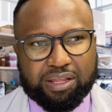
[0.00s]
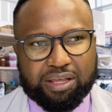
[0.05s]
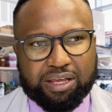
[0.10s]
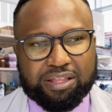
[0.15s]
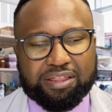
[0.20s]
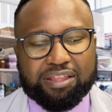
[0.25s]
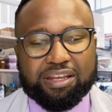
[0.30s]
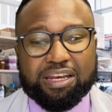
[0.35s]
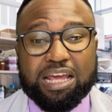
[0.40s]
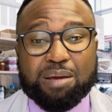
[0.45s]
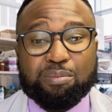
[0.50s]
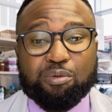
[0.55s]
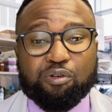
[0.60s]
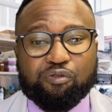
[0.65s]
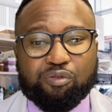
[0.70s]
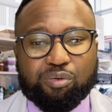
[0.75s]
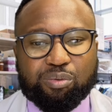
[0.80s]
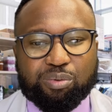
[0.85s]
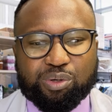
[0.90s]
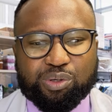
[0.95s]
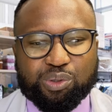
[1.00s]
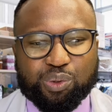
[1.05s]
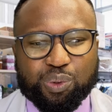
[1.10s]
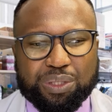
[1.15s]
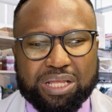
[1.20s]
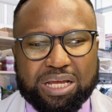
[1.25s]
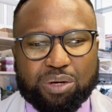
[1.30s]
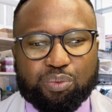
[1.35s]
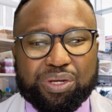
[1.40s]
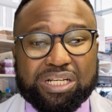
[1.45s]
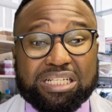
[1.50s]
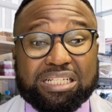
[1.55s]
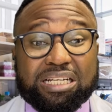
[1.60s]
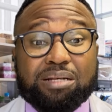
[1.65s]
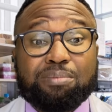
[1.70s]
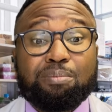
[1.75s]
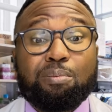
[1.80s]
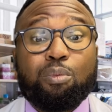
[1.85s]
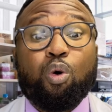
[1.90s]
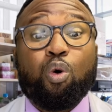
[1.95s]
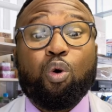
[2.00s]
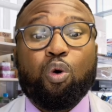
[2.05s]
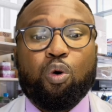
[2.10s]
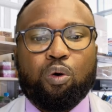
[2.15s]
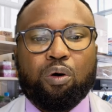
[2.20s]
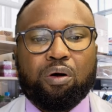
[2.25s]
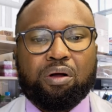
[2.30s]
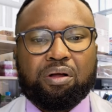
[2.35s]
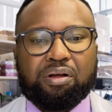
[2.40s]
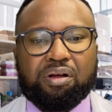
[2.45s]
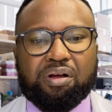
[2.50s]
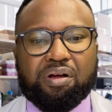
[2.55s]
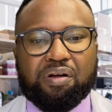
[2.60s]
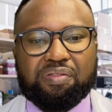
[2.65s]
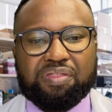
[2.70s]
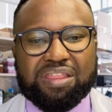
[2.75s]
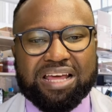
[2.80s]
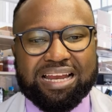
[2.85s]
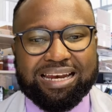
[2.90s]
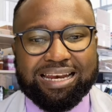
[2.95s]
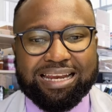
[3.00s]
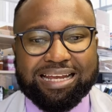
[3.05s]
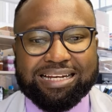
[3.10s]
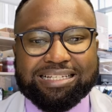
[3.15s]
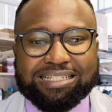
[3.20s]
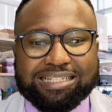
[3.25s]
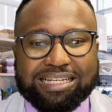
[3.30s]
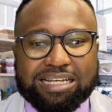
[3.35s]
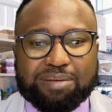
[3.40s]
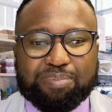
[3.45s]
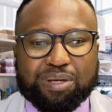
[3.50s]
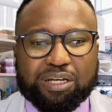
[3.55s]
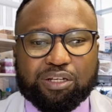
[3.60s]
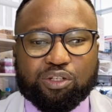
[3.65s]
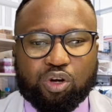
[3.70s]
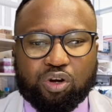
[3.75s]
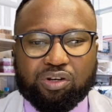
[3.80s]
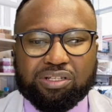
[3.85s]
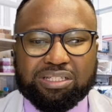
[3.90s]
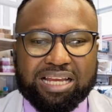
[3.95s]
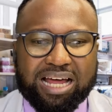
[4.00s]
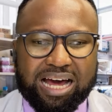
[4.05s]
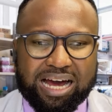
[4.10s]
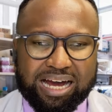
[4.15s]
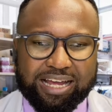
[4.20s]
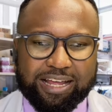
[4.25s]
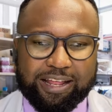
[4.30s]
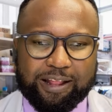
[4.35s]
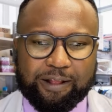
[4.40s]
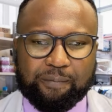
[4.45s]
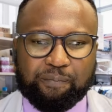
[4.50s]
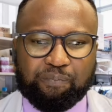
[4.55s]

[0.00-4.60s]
in the name of Ubuntu. That we did more than let sleeping dogs lie.